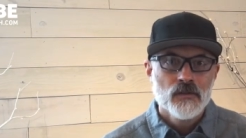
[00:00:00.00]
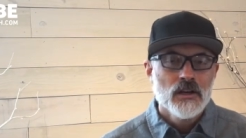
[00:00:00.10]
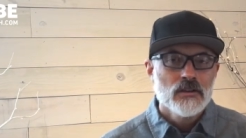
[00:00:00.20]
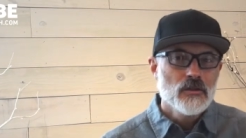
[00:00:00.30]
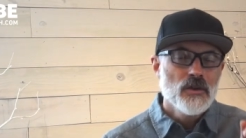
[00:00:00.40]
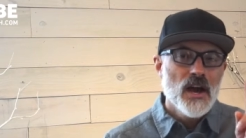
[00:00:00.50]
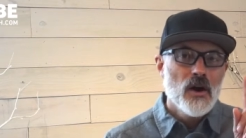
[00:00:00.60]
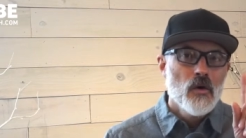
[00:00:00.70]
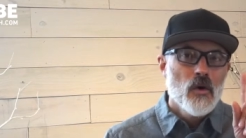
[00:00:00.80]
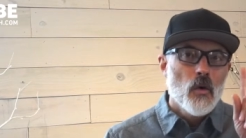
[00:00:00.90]
So
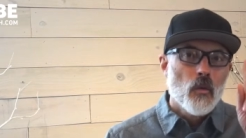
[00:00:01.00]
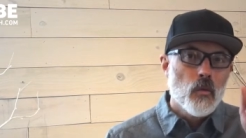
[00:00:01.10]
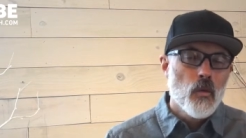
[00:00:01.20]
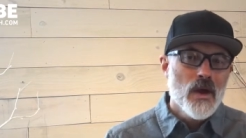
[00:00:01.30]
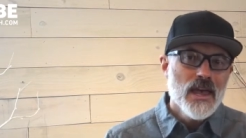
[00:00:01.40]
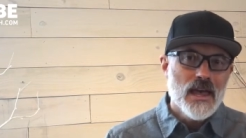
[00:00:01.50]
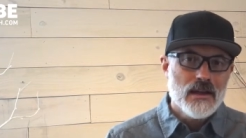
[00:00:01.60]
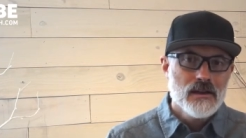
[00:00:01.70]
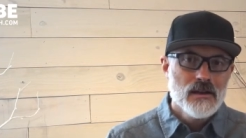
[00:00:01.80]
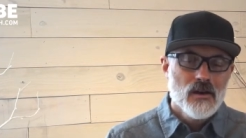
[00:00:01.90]
now,
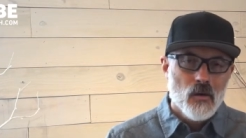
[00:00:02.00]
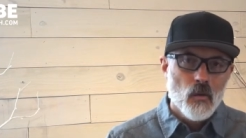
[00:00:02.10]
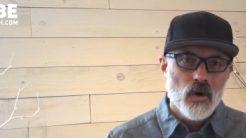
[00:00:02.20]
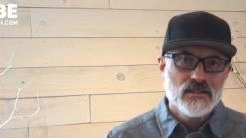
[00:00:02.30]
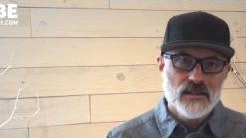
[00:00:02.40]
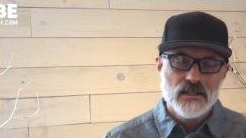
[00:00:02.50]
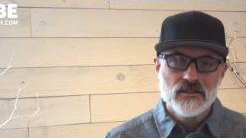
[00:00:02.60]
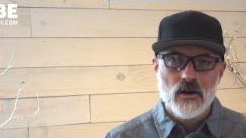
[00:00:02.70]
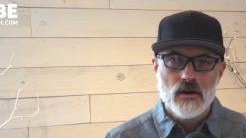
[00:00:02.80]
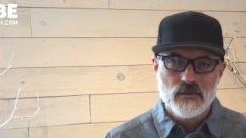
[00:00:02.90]
when was this
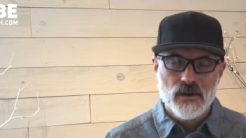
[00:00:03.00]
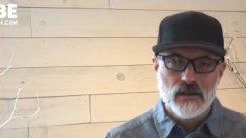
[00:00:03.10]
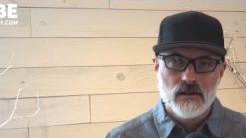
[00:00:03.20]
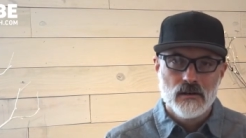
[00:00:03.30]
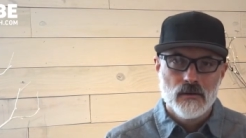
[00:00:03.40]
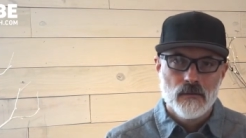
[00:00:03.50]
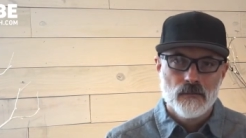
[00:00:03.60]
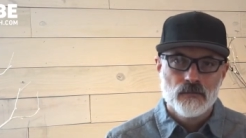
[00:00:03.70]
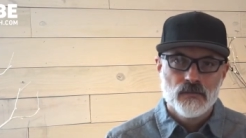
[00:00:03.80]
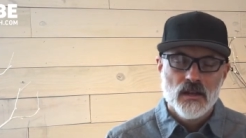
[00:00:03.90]
song written?
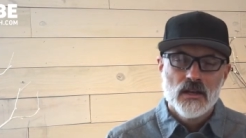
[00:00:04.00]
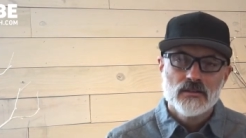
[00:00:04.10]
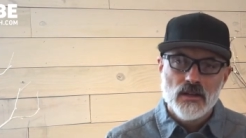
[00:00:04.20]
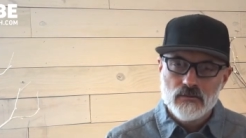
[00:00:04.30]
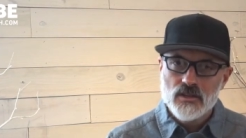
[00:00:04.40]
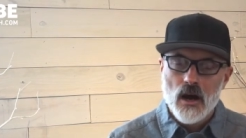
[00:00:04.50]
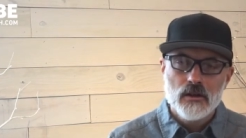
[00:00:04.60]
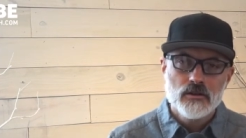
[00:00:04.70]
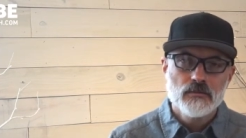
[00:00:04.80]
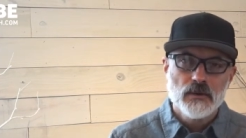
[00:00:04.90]
Some
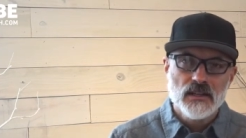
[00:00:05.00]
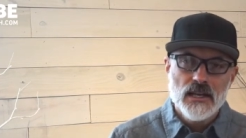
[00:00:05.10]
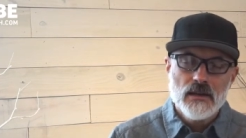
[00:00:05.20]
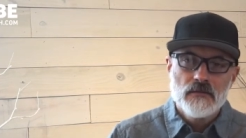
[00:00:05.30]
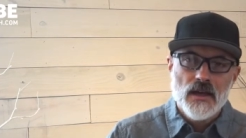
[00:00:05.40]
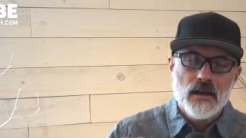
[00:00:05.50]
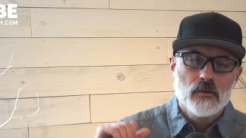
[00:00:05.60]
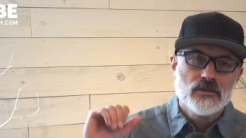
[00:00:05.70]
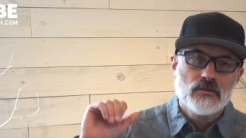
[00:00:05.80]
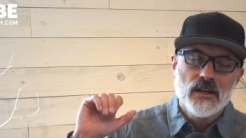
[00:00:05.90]
scholars believe that it
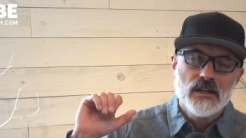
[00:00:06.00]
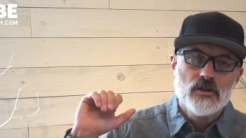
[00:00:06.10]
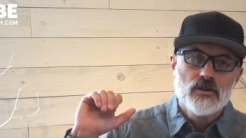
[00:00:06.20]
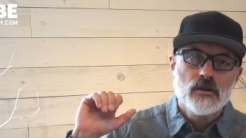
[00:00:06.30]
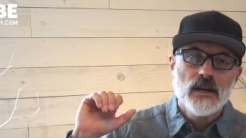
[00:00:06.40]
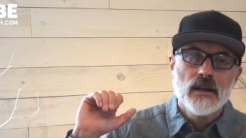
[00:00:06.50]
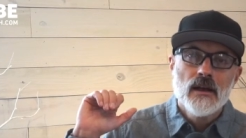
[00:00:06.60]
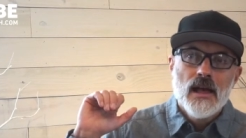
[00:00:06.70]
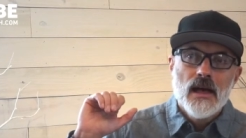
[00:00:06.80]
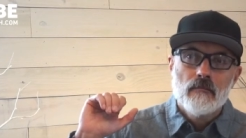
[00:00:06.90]
was written during
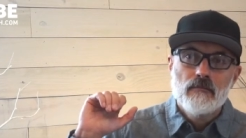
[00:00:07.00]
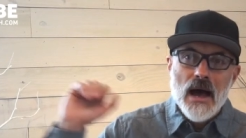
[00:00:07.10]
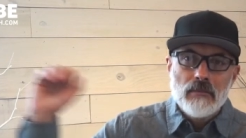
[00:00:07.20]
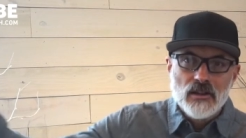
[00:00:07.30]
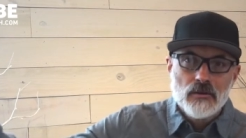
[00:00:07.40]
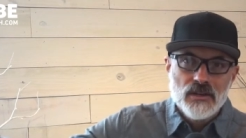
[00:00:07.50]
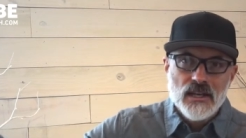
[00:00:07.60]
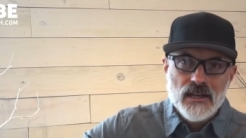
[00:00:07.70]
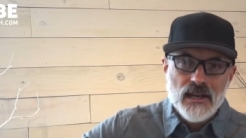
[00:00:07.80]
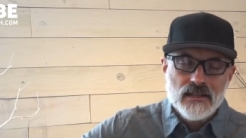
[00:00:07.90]

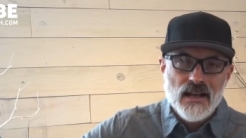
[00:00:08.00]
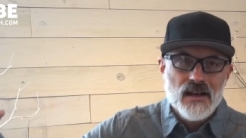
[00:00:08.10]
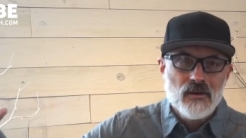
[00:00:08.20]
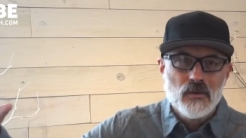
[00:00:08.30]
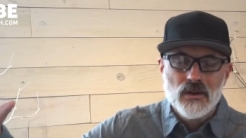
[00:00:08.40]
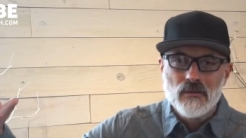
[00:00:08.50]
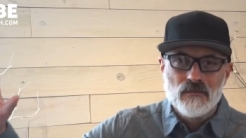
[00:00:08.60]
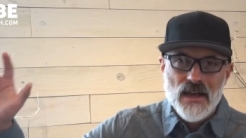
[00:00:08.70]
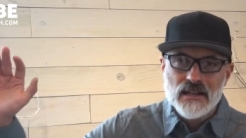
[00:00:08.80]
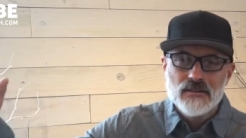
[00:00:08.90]
Babylonian exile. Well,
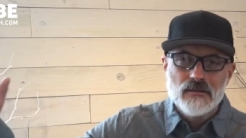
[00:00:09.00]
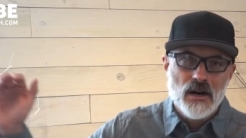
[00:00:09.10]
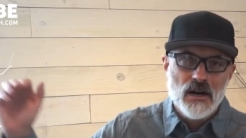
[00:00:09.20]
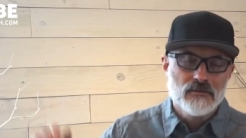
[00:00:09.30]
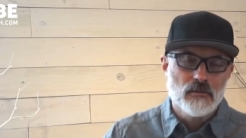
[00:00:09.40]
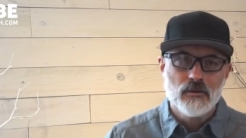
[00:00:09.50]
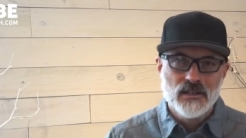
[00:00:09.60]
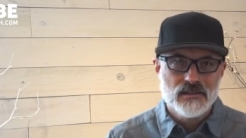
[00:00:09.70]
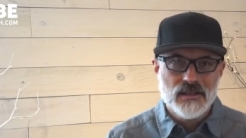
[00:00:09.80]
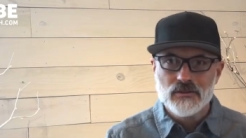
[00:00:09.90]
that's impossible
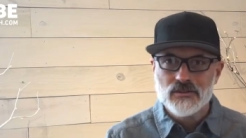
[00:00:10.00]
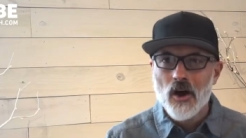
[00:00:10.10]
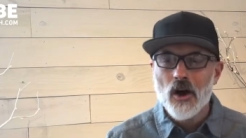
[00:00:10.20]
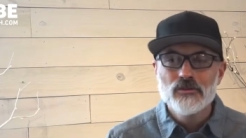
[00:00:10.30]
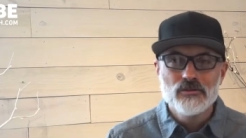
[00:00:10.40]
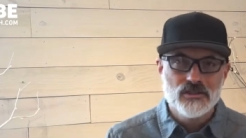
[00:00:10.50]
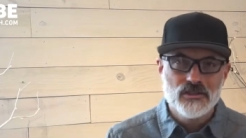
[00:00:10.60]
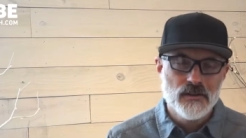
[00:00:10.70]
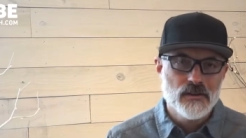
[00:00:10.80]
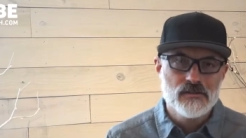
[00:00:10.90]
because that was hundreds
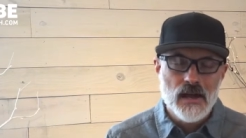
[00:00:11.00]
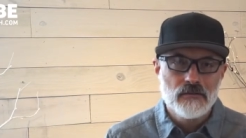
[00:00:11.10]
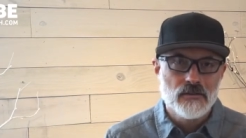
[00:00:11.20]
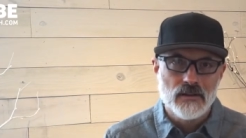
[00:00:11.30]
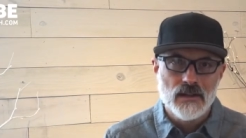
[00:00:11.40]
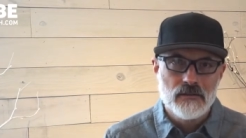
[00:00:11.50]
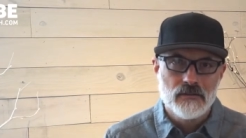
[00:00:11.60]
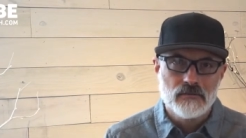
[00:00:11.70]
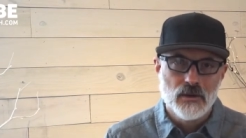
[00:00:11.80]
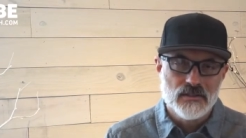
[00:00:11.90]
of years after the life
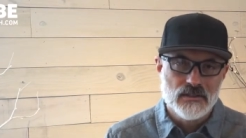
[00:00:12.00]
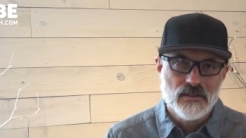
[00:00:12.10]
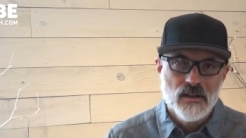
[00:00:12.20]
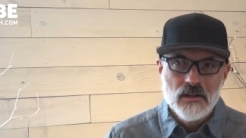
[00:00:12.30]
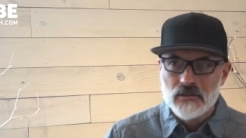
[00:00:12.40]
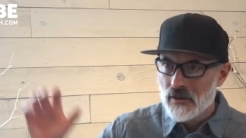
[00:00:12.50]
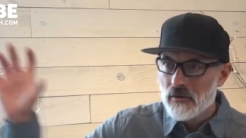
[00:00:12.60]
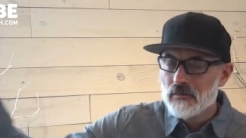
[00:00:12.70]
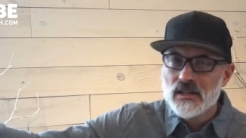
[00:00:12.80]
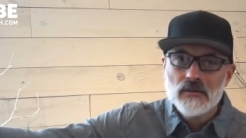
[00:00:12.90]
of Moses. So I
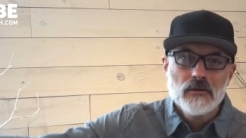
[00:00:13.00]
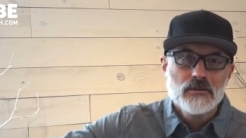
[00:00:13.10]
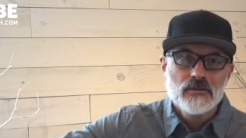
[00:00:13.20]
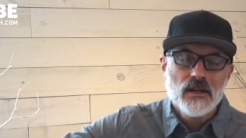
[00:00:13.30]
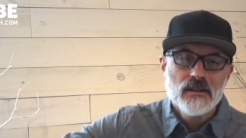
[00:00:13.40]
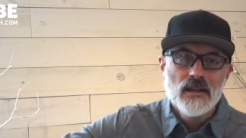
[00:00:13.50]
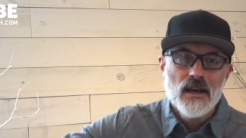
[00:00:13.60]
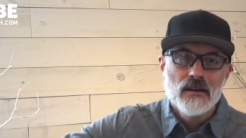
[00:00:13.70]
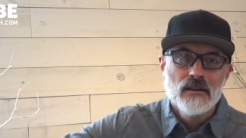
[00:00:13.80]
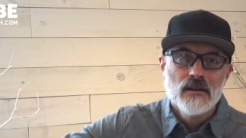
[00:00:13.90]
don't believe it was written
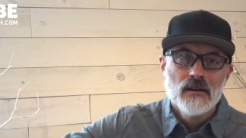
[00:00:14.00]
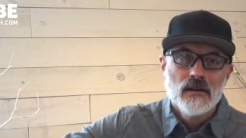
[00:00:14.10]
then.